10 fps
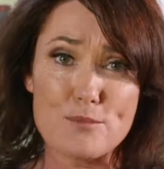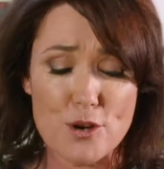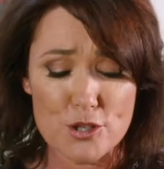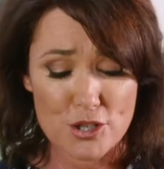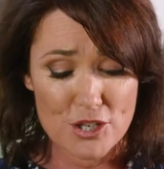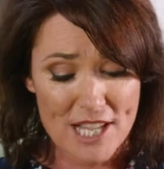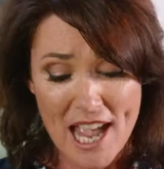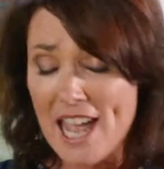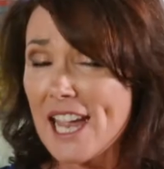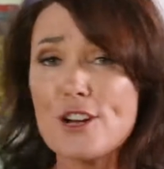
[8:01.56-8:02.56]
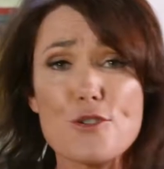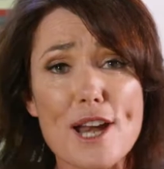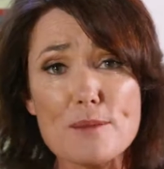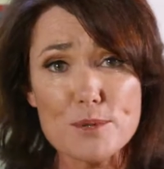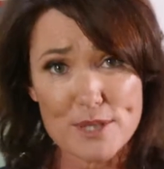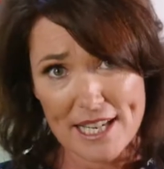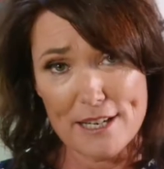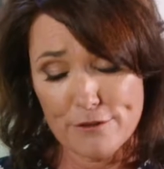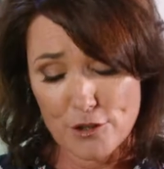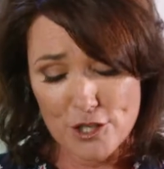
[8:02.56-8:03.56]
produce, incredible
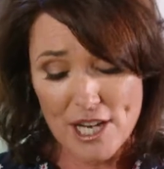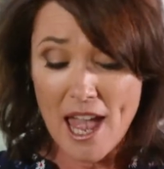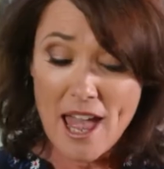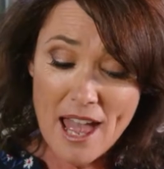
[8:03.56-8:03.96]
seafood.